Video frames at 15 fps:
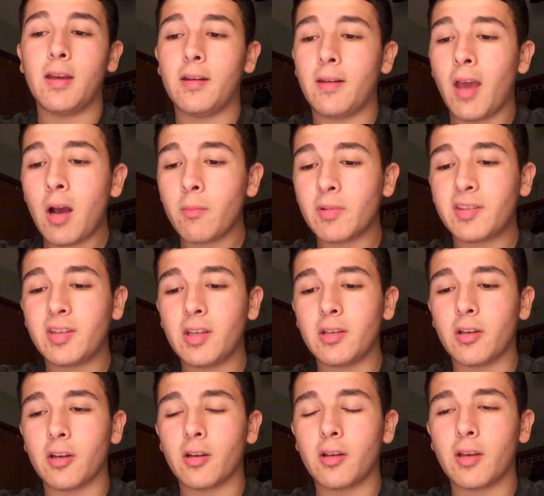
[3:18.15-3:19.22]
Now I'm a
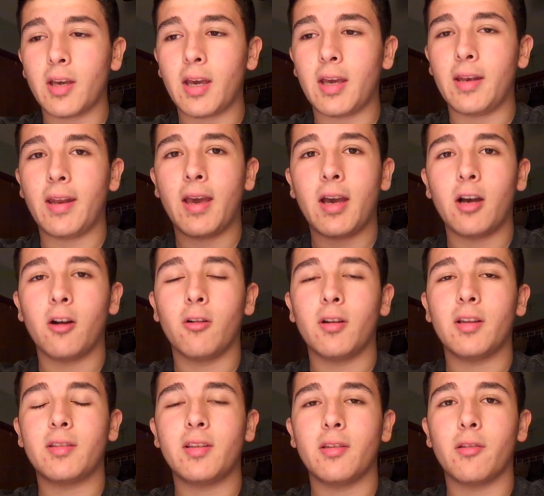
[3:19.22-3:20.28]
senior, and now
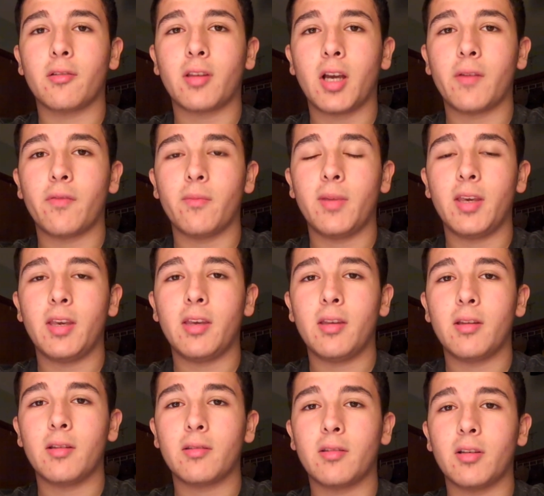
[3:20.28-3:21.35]
it's either time for
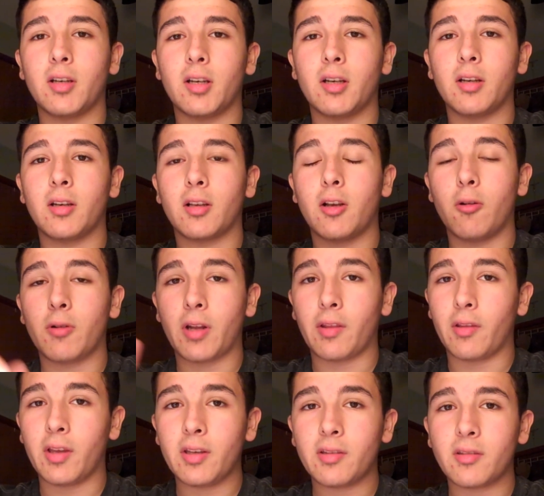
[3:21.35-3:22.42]
me to go and
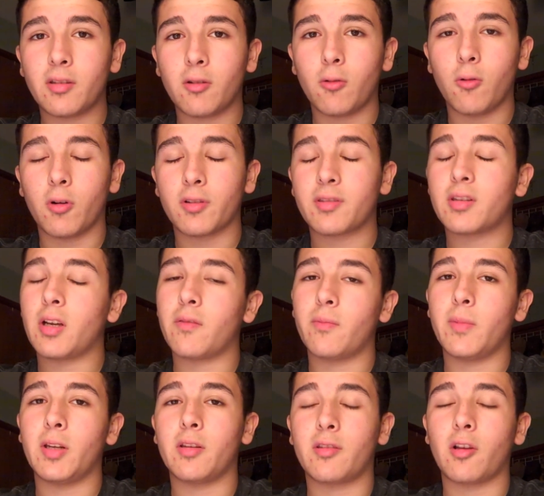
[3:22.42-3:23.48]
enlist, or it's time for
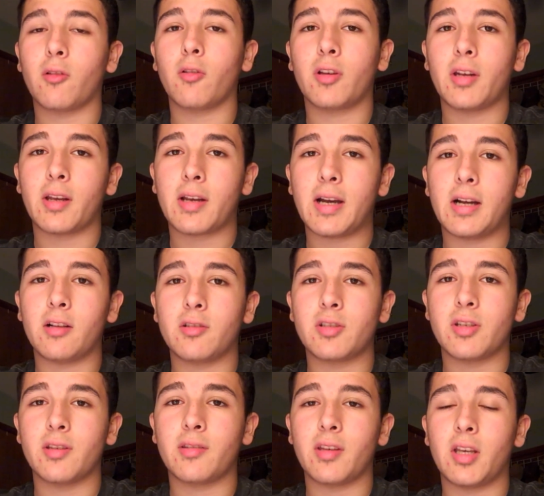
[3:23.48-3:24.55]
me to start looking at
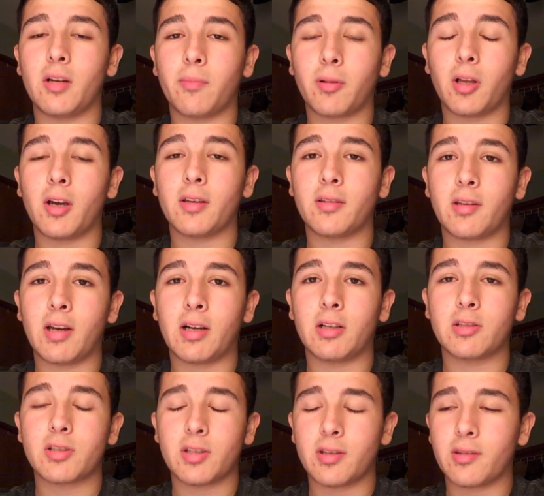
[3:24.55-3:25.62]
colleges and applying to
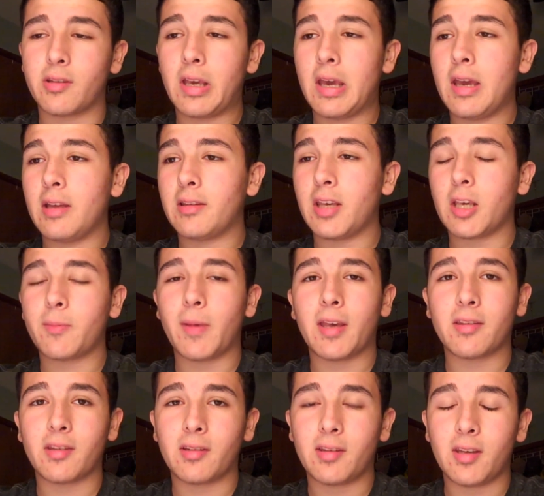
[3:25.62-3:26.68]
colleges, take my
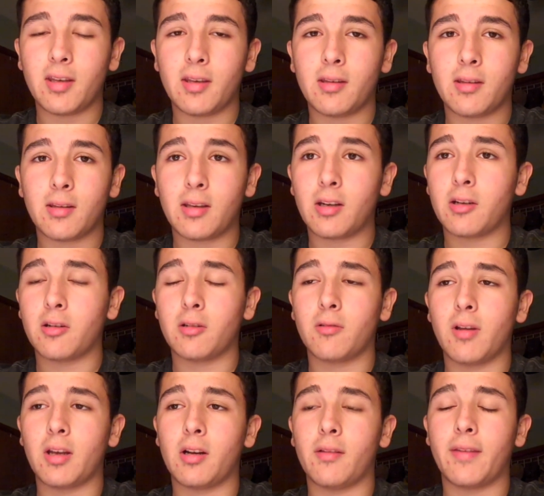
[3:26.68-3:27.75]
SAT, get a good
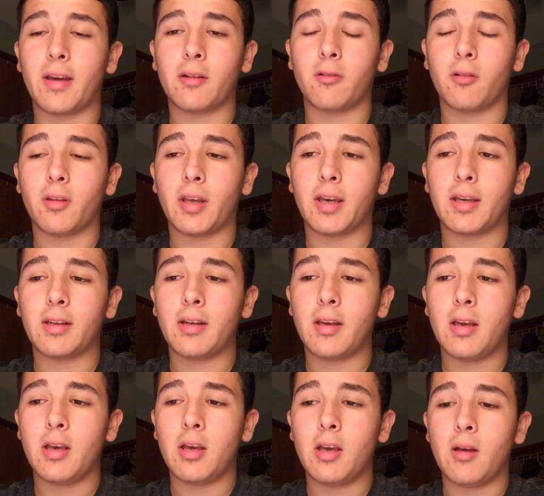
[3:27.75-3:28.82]
grade on that and all that.
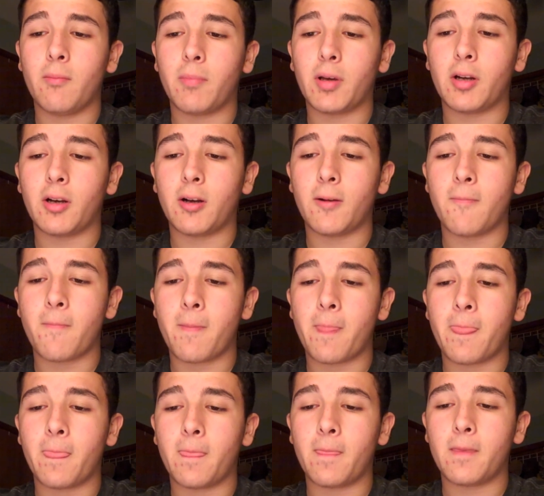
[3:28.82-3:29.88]
But,
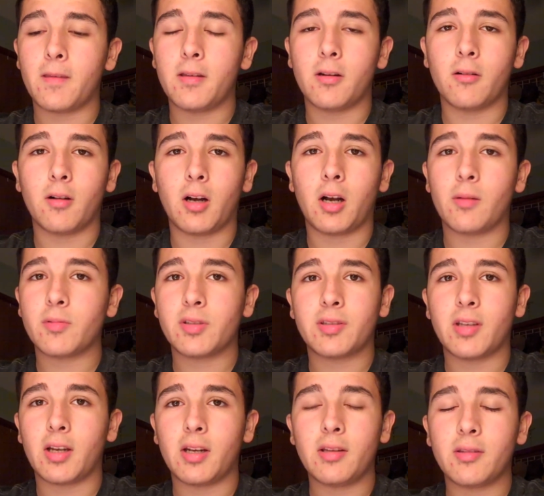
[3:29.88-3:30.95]
I'm
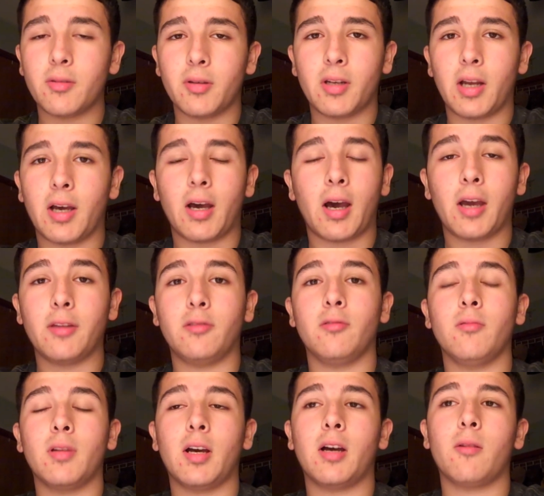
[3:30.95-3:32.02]
just not into it. I
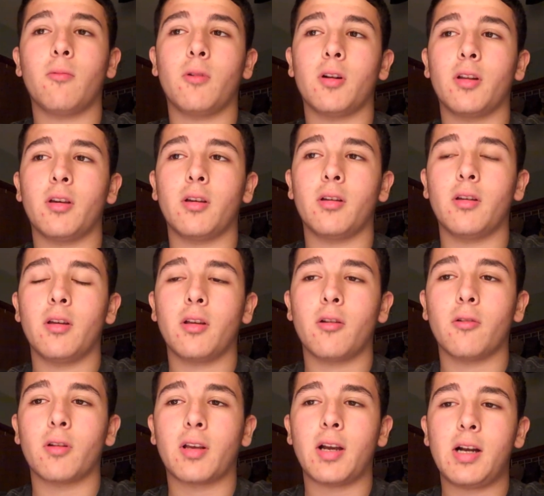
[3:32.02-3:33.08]
do not want to
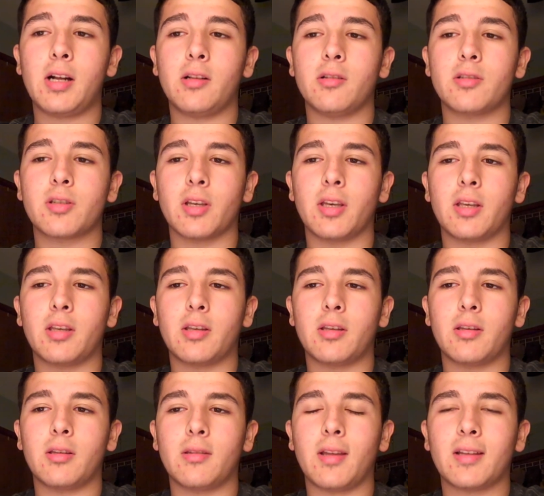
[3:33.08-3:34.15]
go to college.
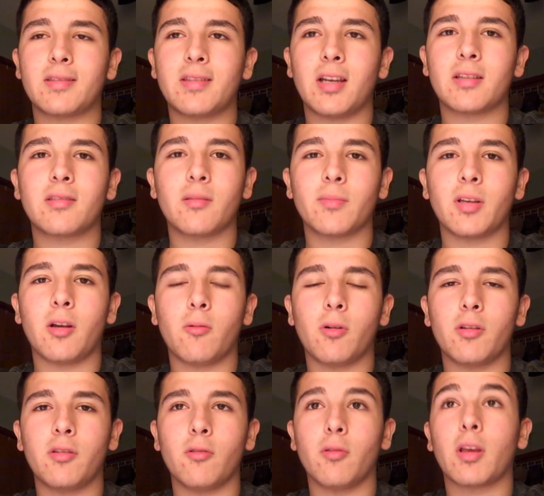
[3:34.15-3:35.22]
That's not something I
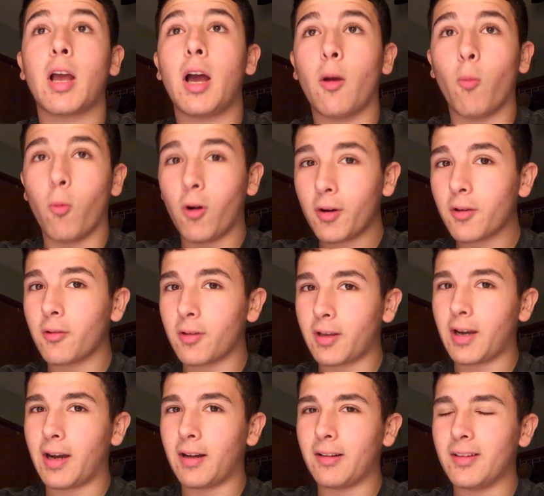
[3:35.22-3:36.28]
want to do. I want to go to
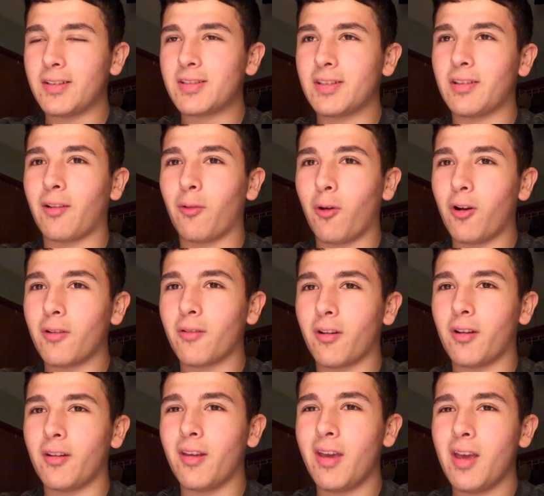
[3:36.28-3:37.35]
college in the long
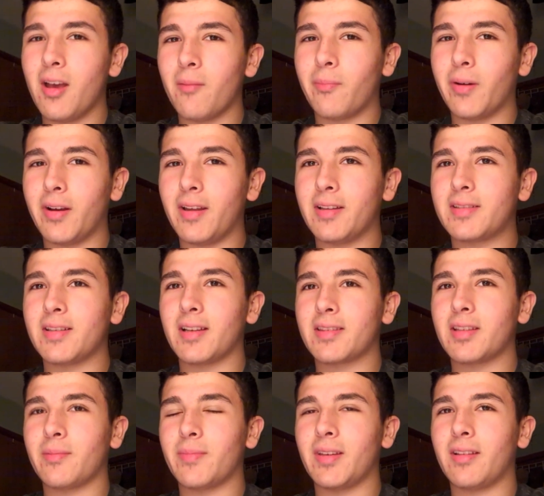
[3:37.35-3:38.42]
run, but it's not
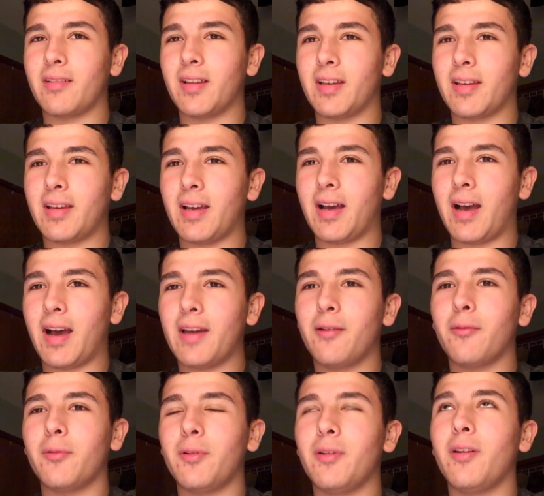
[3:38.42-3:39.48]
something, I
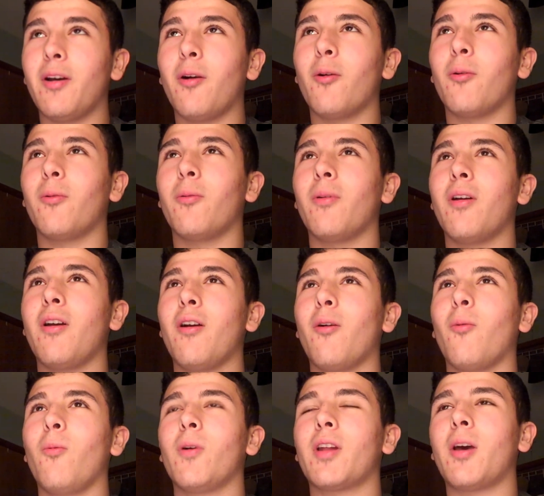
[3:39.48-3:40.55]
don't know
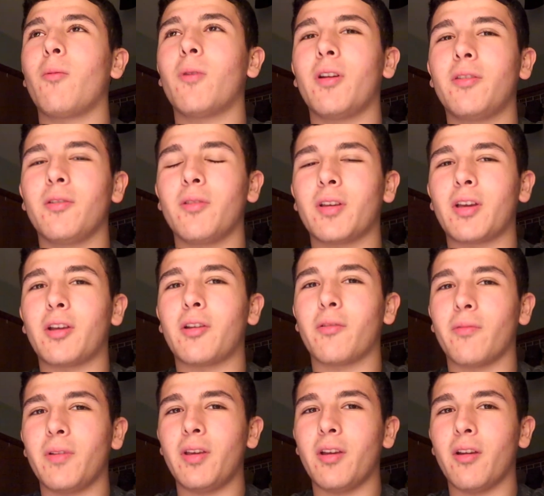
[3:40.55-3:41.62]
what I want to do, a
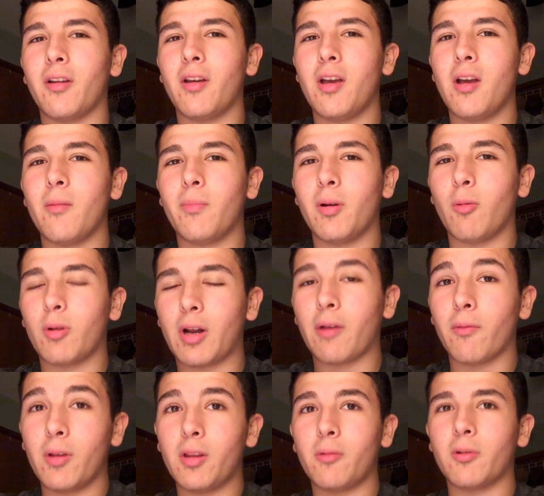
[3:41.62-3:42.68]
career. But what I
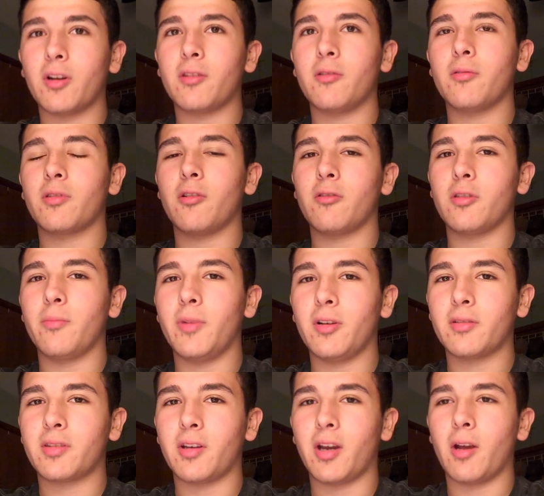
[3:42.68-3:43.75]
really want to do is go in the
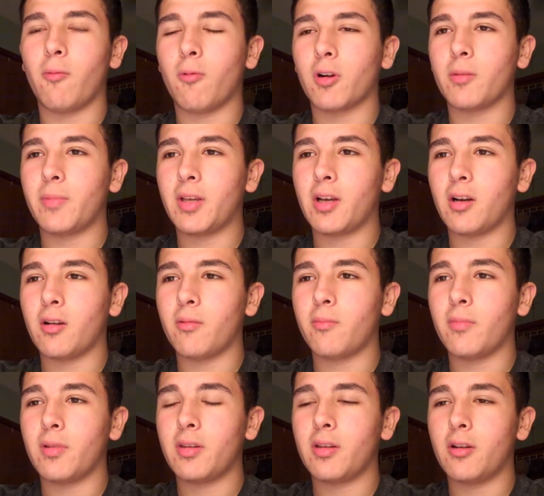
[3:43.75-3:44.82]
military. I want to
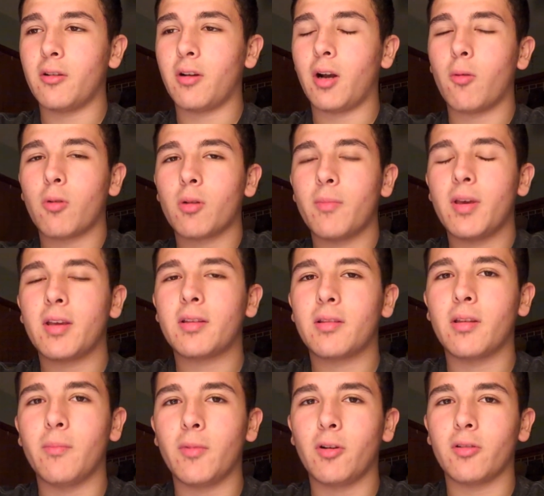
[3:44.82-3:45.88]
become, I want to make
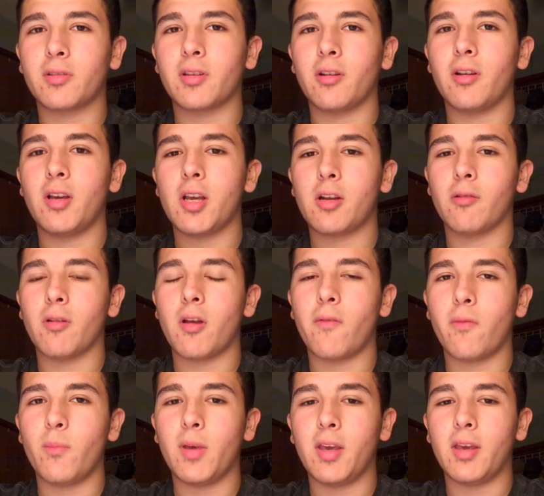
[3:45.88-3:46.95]
the military a career
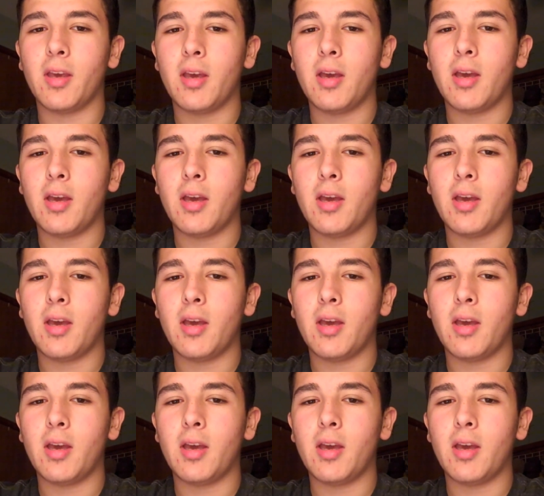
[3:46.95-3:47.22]
for me.